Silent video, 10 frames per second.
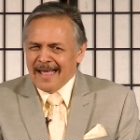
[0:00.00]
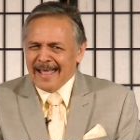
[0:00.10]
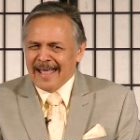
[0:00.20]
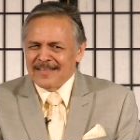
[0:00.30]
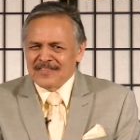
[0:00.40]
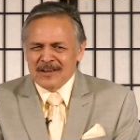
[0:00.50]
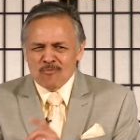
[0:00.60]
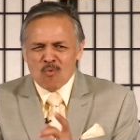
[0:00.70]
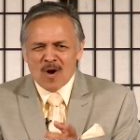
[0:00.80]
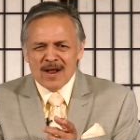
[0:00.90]
And
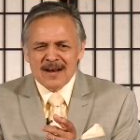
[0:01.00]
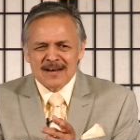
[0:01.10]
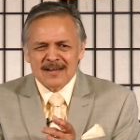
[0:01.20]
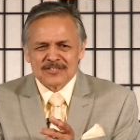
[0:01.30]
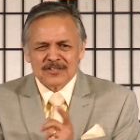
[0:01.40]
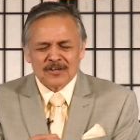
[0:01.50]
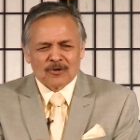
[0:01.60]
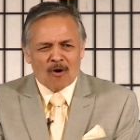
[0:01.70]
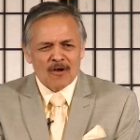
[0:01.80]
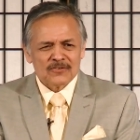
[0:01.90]
then it's going to
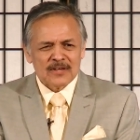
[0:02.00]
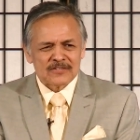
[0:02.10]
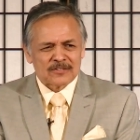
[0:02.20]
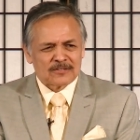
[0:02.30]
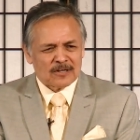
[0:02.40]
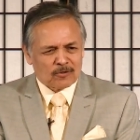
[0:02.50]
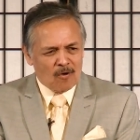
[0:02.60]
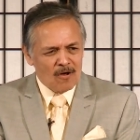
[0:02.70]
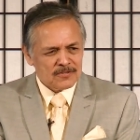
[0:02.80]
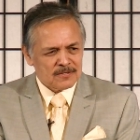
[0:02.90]
cross
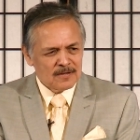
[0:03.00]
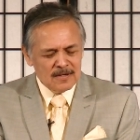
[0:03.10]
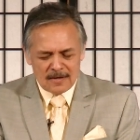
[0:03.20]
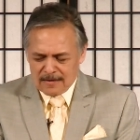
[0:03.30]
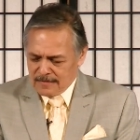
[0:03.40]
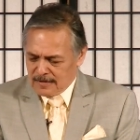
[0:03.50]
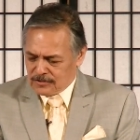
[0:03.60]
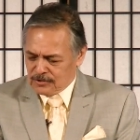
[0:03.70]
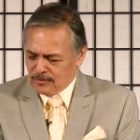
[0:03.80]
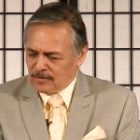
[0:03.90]
across
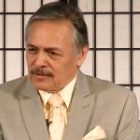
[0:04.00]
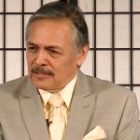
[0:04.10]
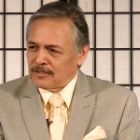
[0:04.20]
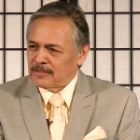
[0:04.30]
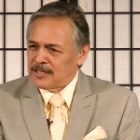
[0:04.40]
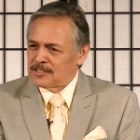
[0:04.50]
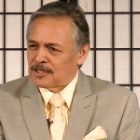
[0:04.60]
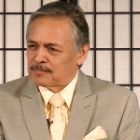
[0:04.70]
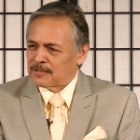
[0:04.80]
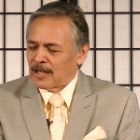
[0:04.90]
to Little
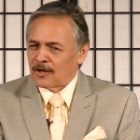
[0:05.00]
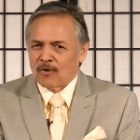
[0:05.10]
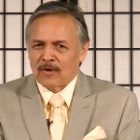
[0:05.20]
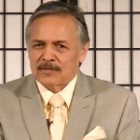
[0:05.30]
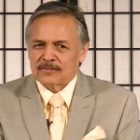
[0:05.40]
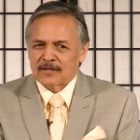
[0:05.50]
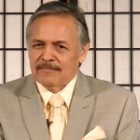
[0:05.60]
Egypt, Illinois.